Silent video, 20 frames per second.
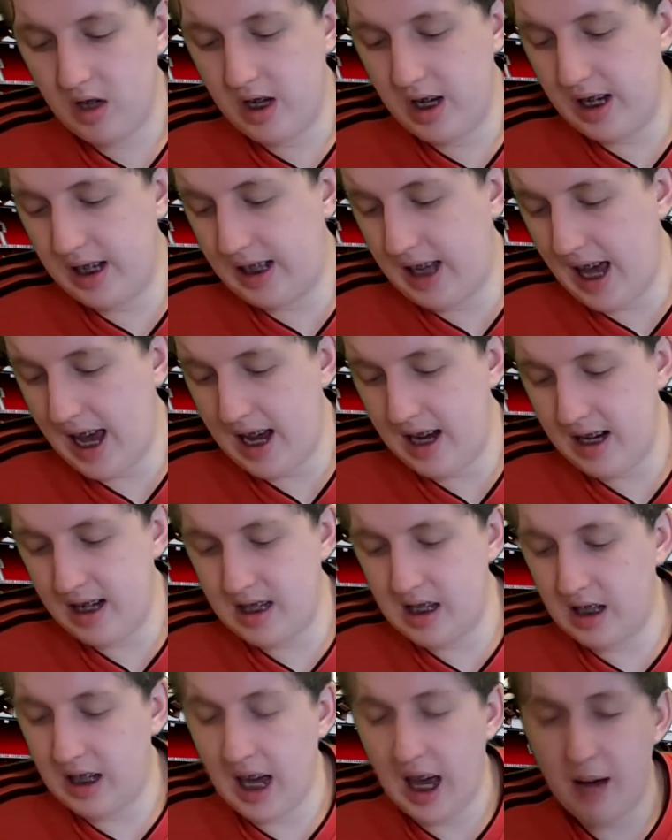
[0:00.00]
again,
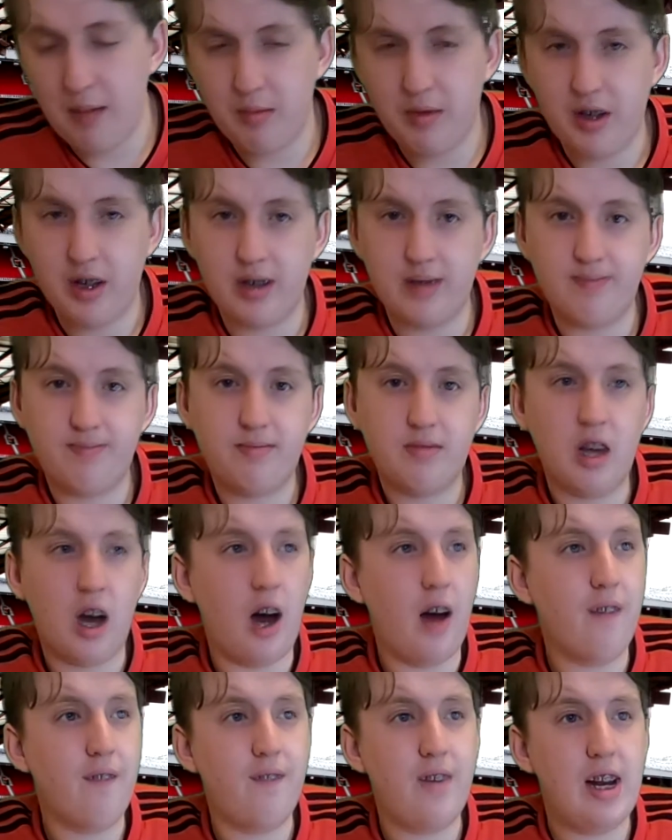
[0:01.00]
it's a game that
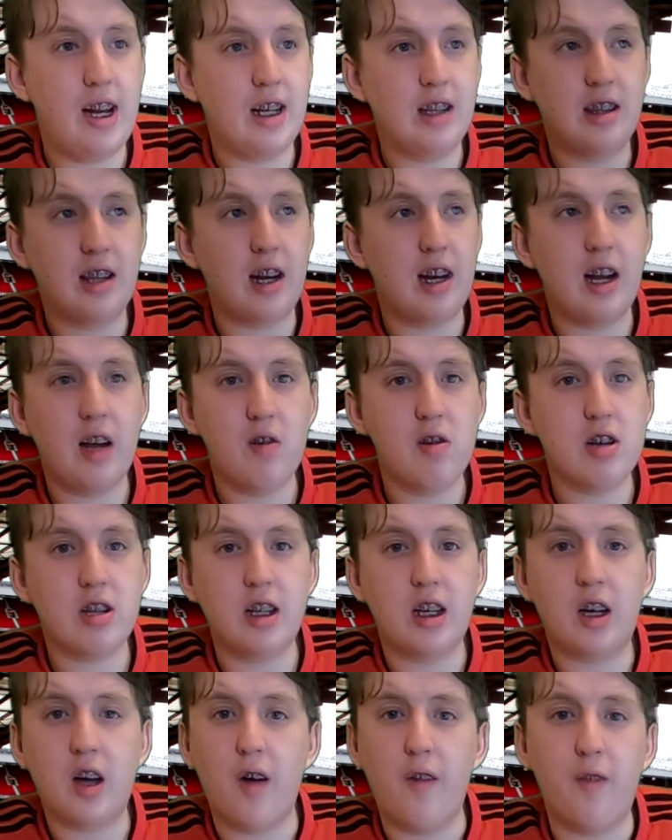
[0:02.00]
I'm feeling
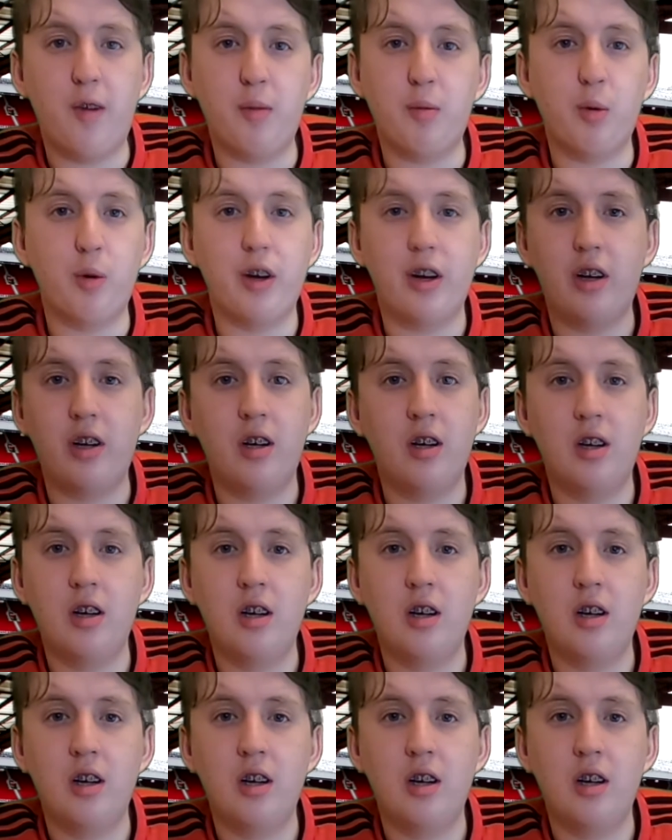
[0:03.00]
deliriously comfortable in.